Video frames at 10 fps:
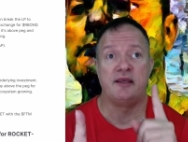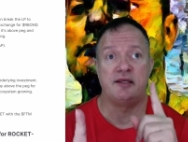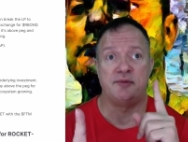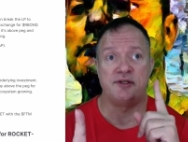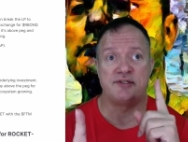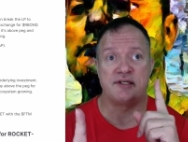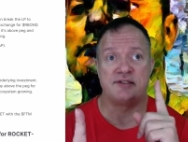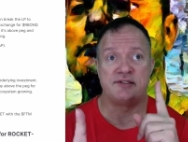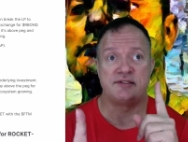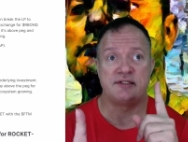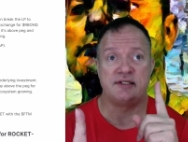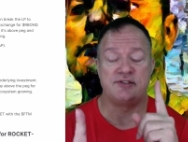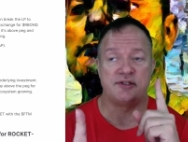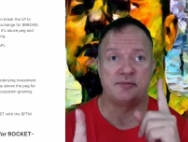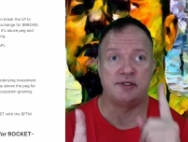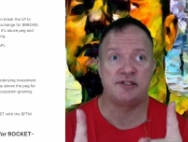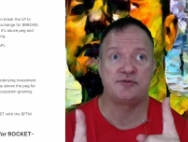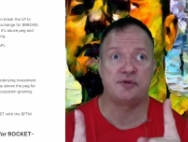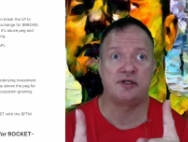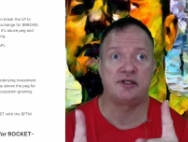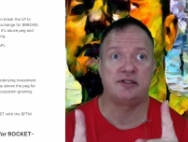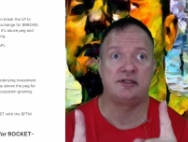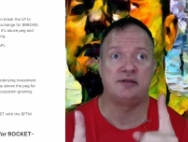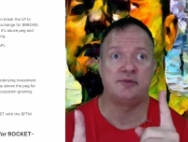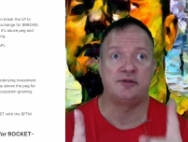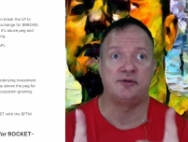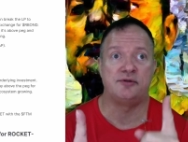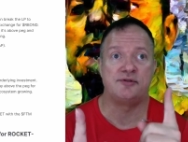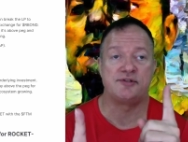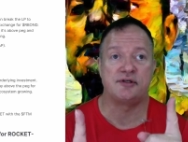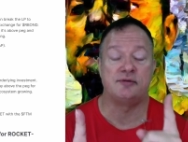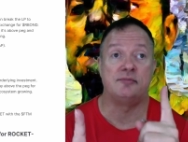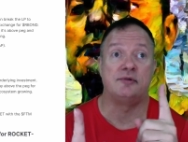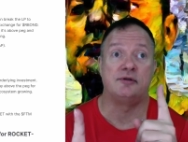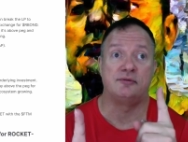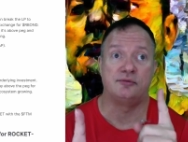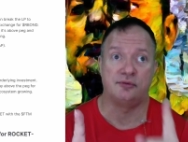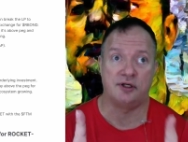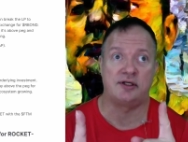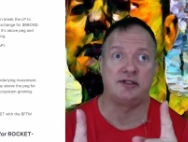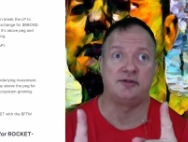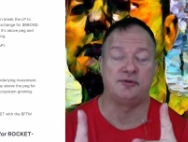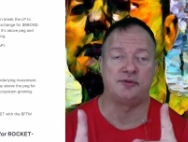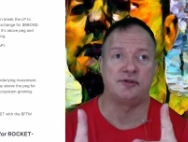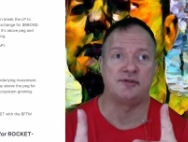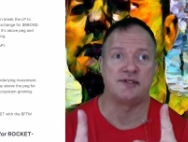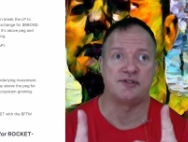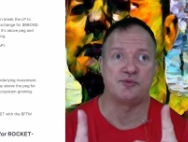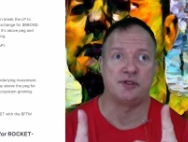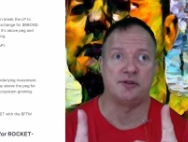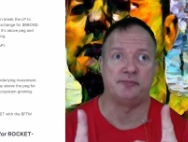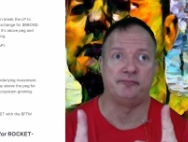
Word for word: And because I staked some SROCKET, I'm going to earn some Rocket tokens as well.